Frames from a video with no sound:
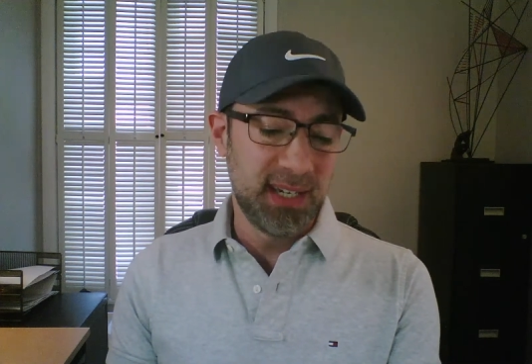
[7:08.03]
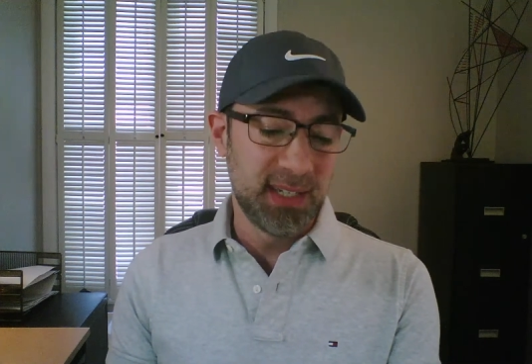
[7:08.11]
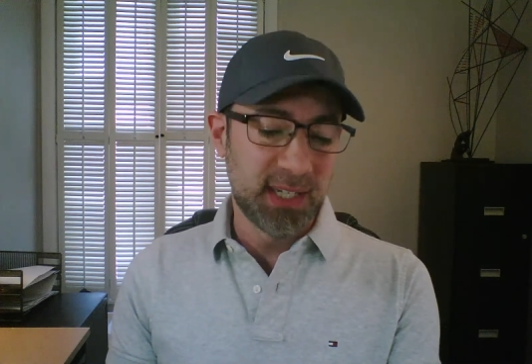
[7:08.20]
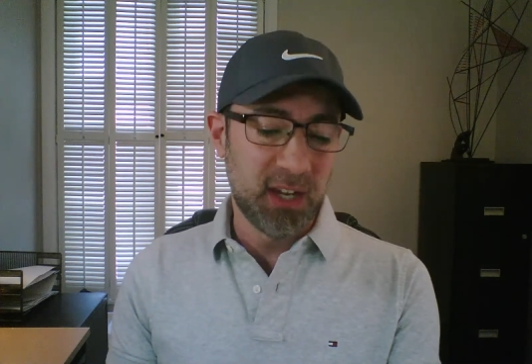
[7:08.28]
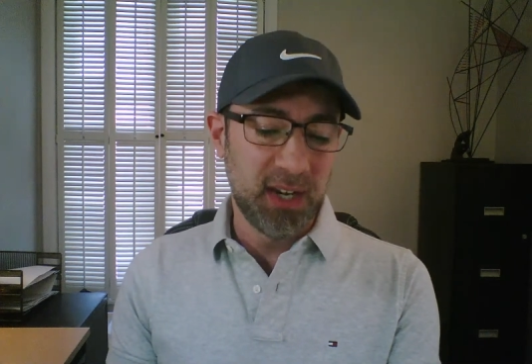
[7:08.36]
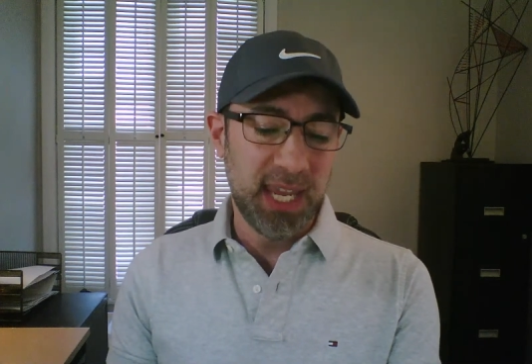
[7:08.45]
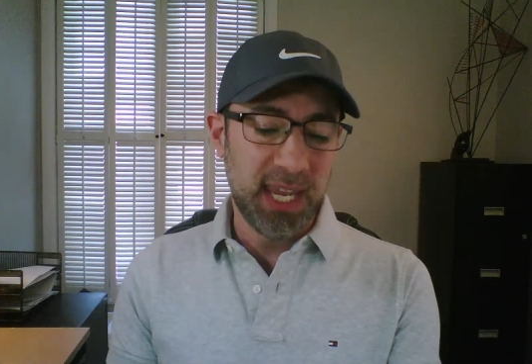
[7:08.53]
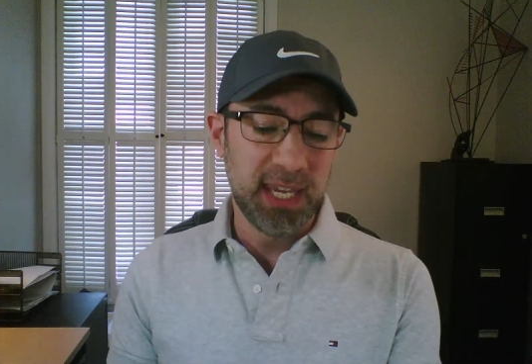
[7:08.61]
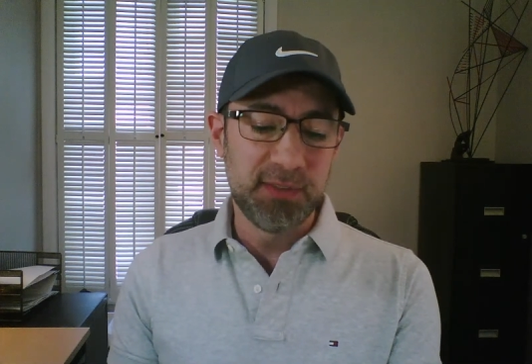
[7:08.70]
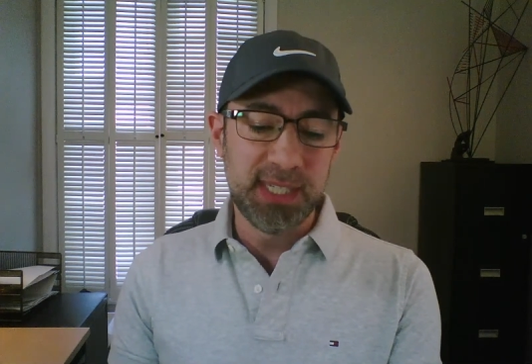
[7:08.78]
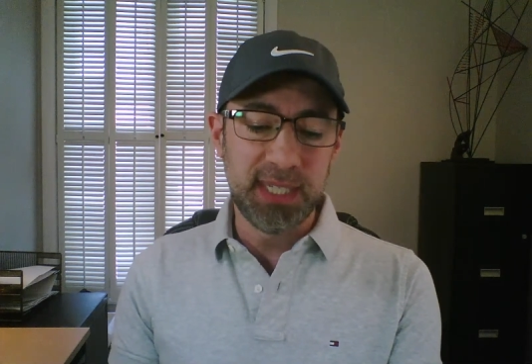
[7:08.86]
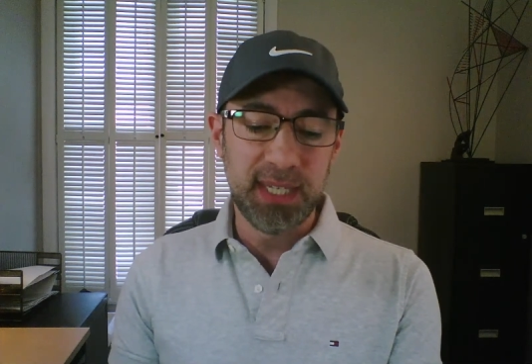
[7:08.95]
It's called
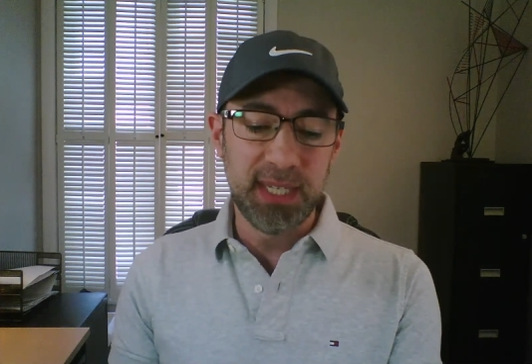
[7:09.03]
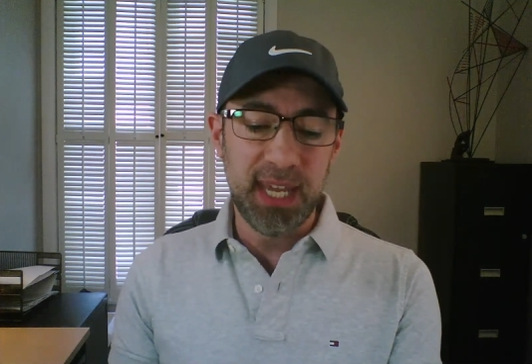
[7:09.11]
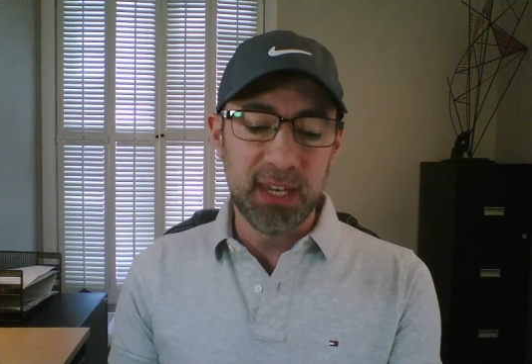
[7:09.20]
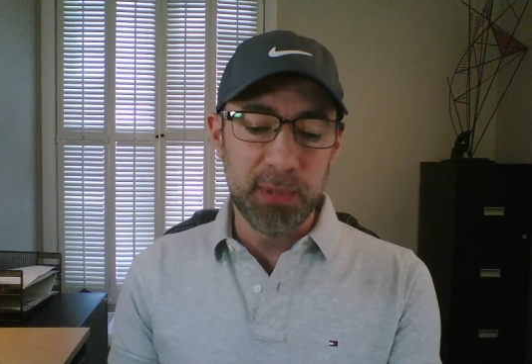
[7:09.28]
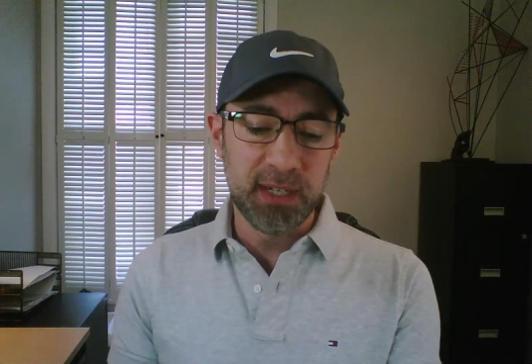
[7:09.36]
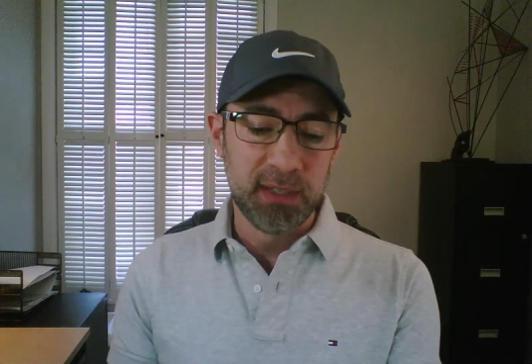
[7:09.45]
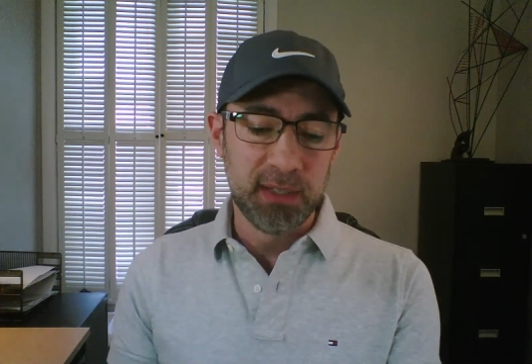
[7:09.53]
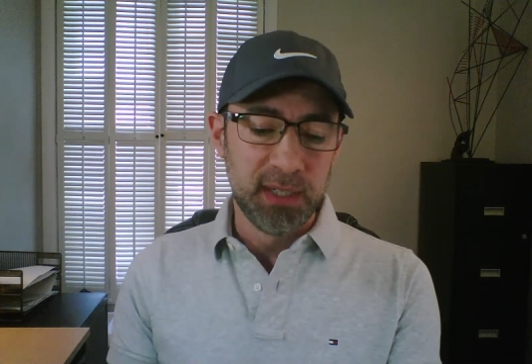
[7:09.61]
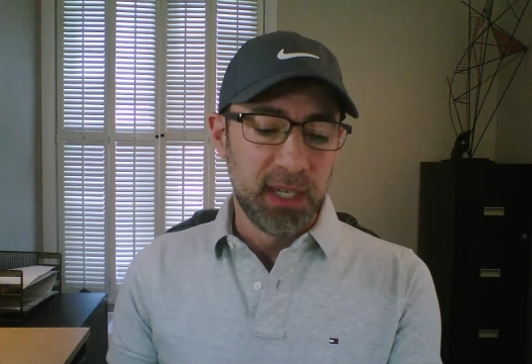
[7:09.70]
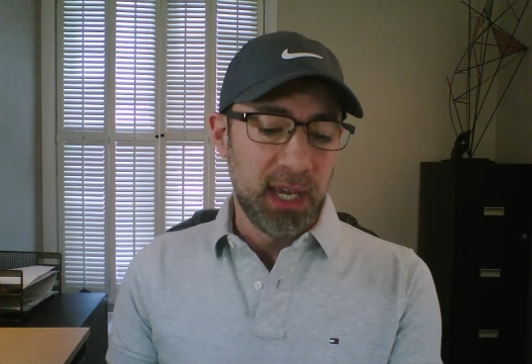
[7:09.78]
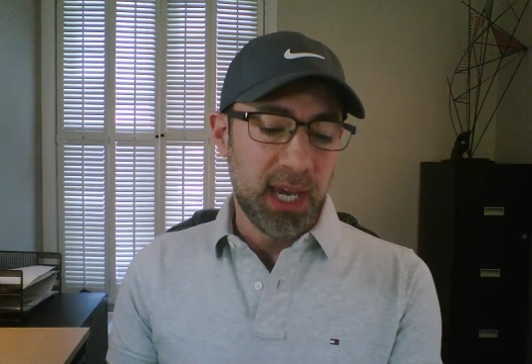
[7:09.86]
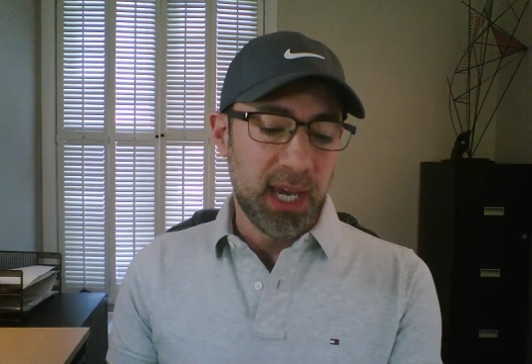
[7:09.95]
AFC Gamma.
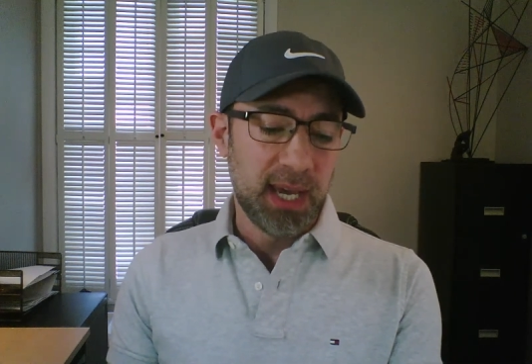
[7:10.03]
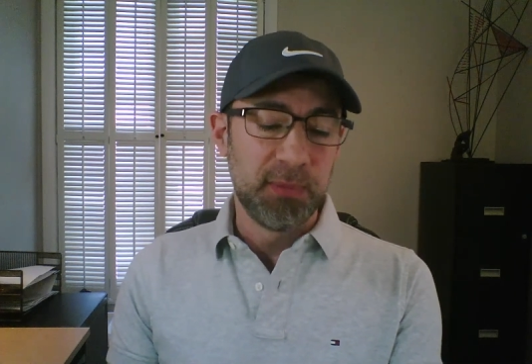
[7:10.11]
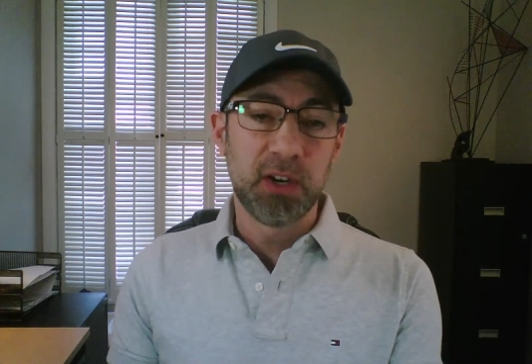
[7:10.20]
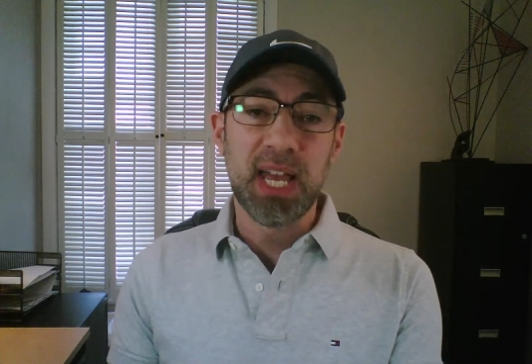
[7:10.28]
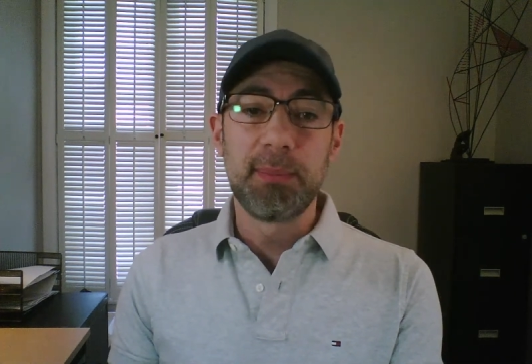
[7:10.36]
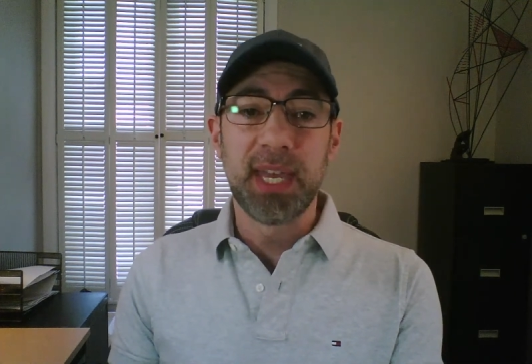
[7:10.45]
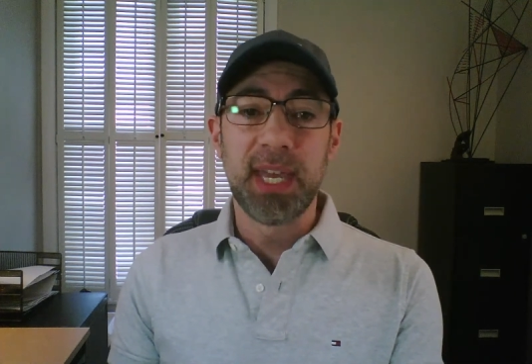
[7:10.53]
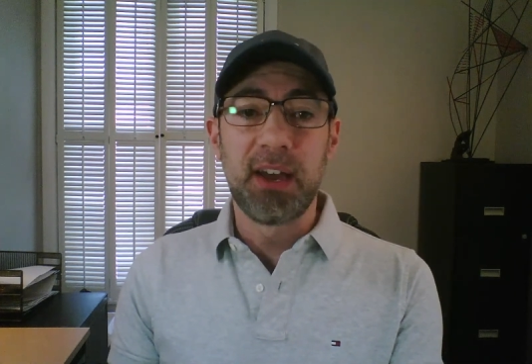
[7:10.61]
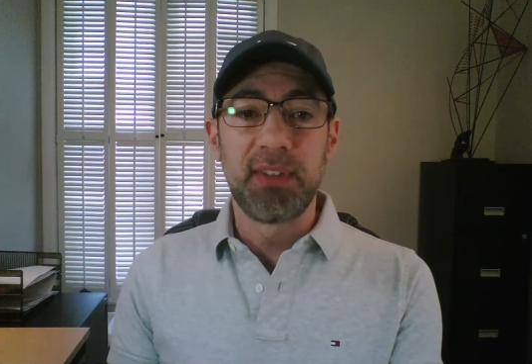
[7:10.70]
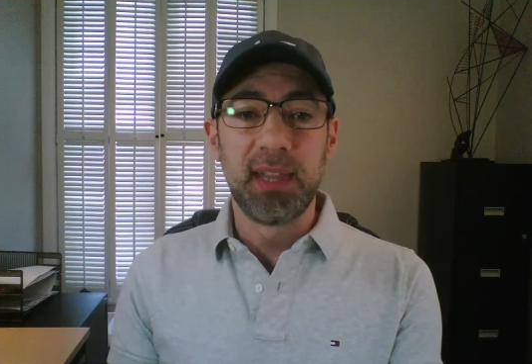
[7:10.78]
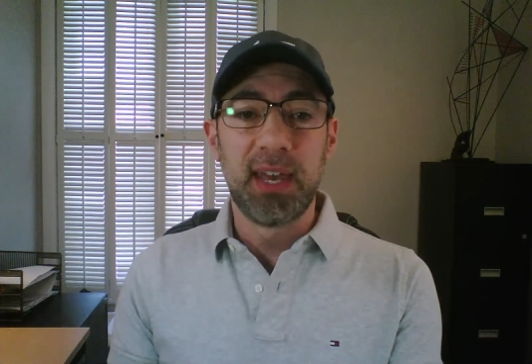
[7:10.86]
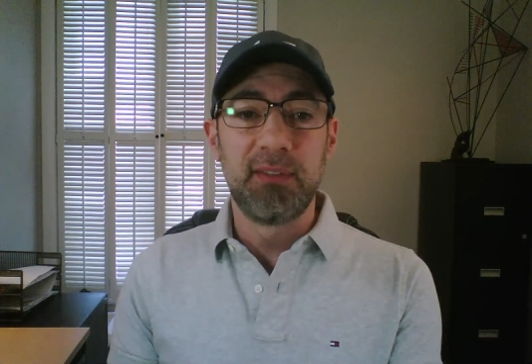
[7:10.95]
They're coming out on
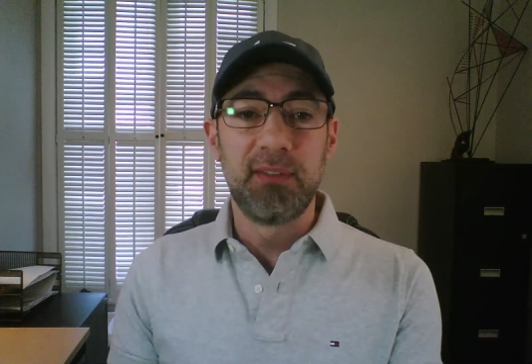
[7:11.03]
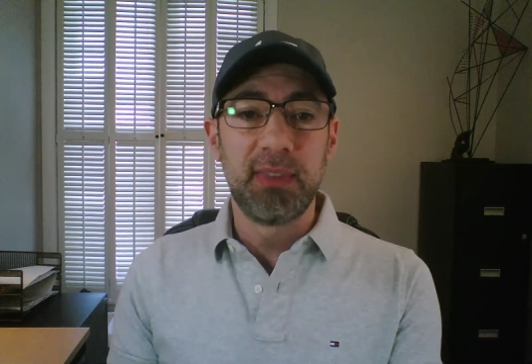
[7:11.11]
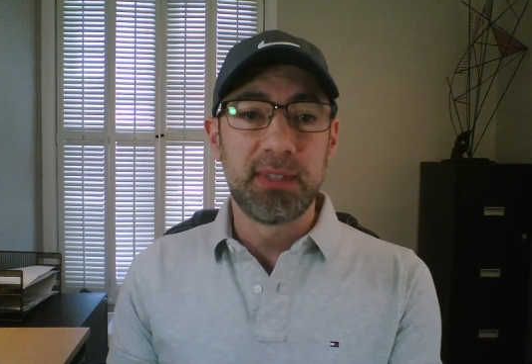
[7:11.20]
the 11th.